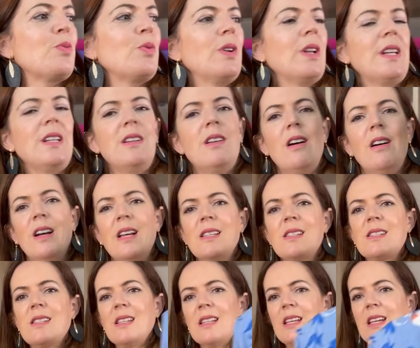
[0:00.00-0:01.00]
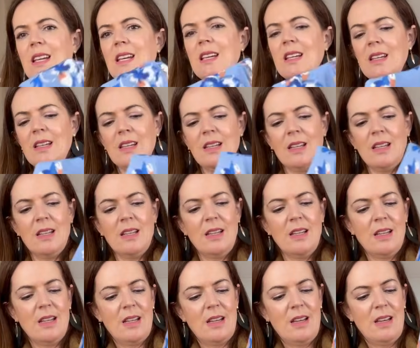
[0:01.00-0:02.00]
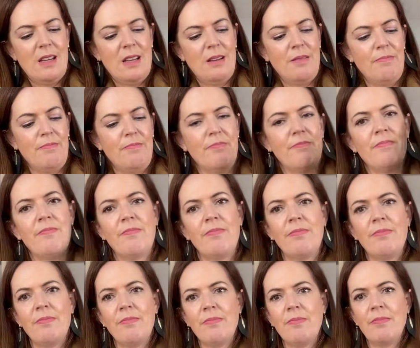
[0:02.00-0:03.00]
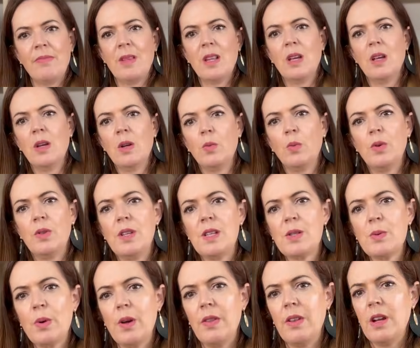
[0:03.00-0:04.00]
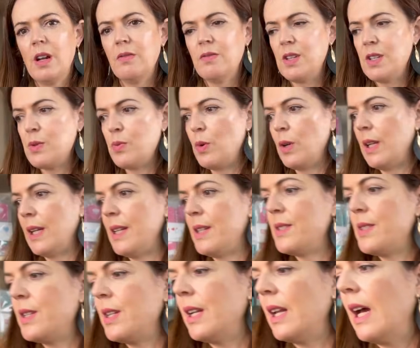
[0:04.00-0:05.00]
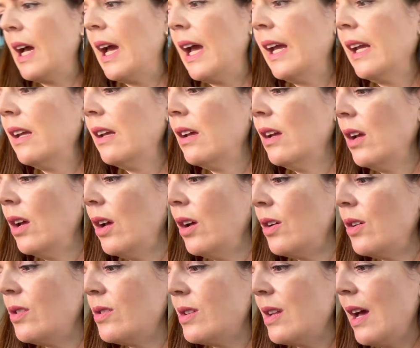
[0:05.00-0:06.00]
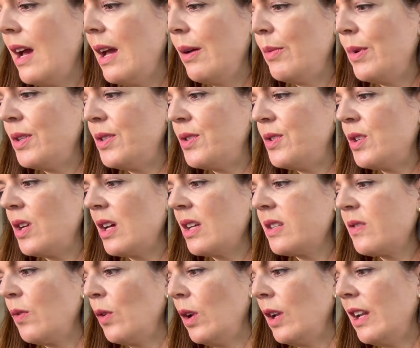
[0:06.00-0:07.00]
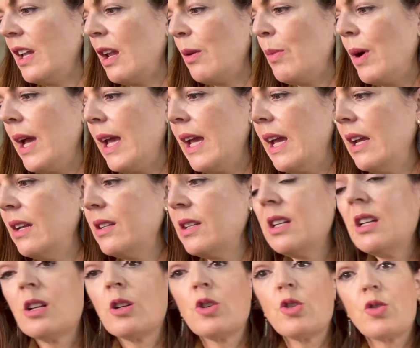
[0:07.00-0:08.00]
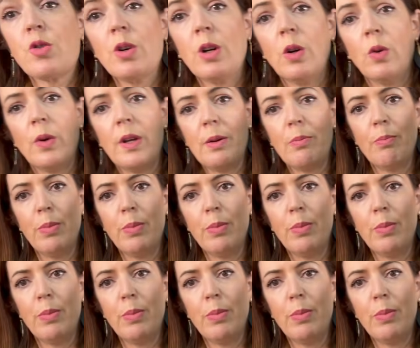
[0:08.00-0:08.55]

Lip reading: really nicely with this one that I've just released today, whose name has just fallen out of my head, In Control in